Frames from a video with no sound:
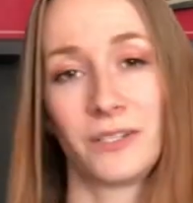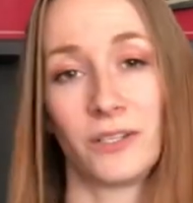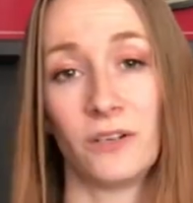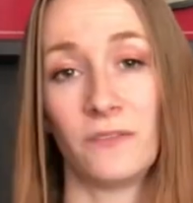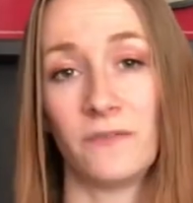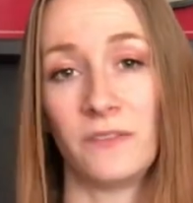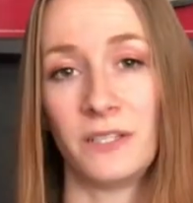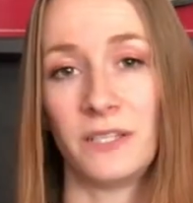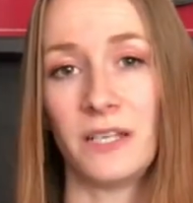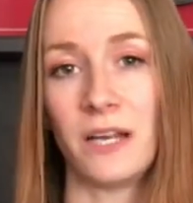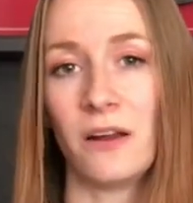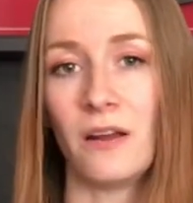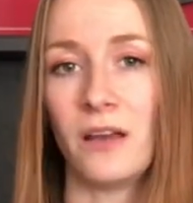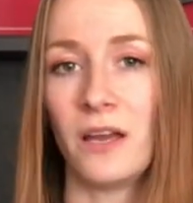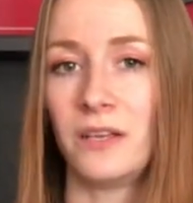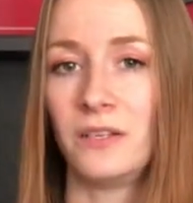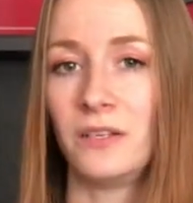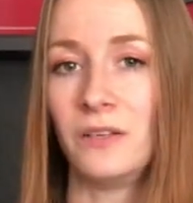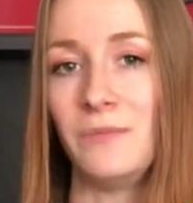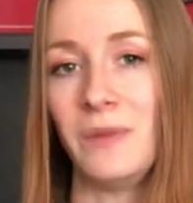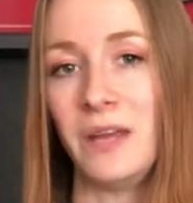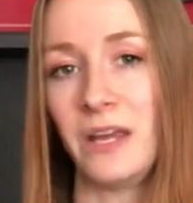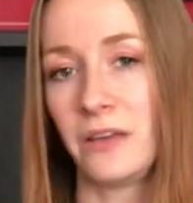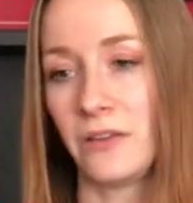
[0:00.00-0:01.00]
surface area to
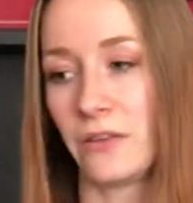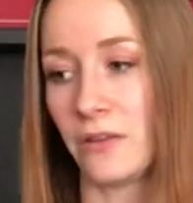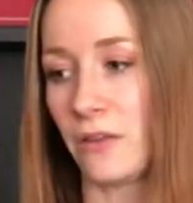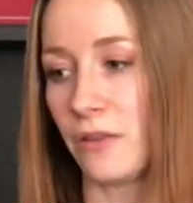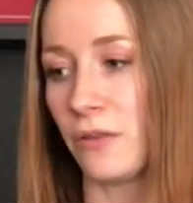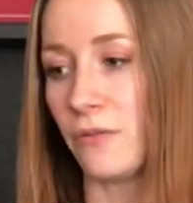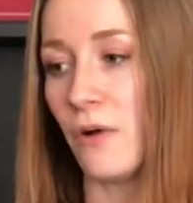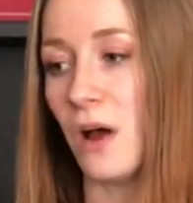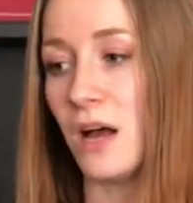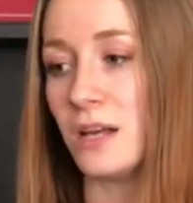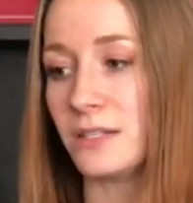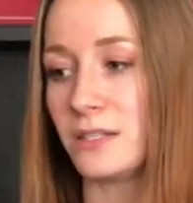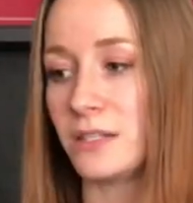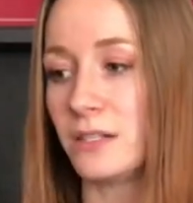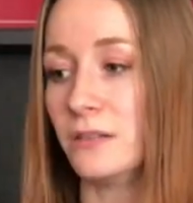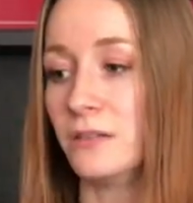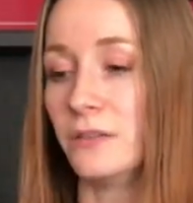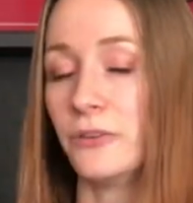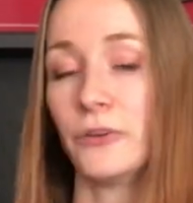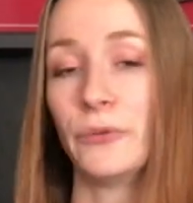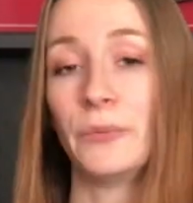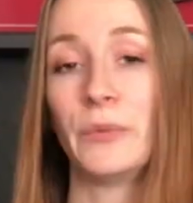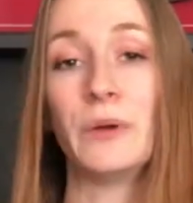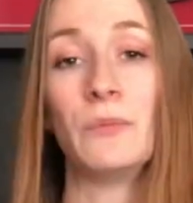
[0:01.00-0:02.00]
make the thrust a
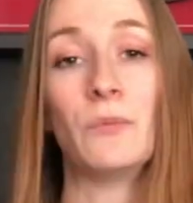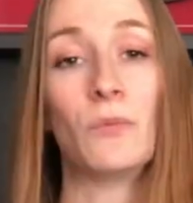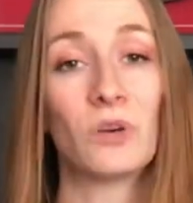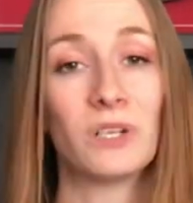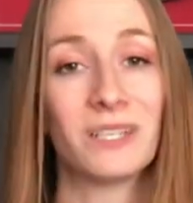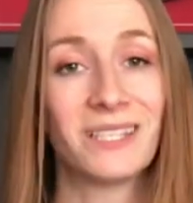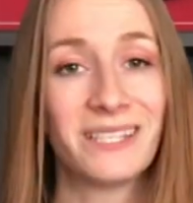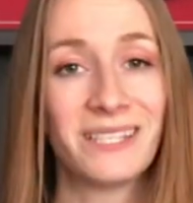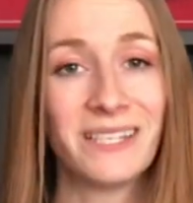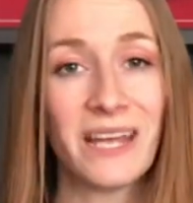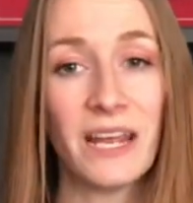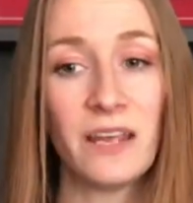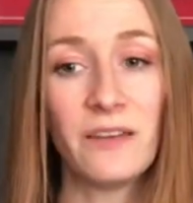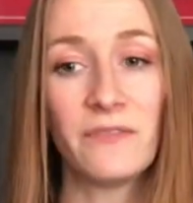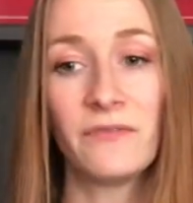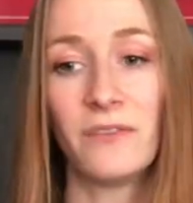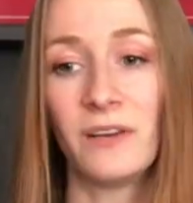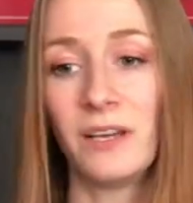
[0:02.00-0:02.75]
little bit more safe.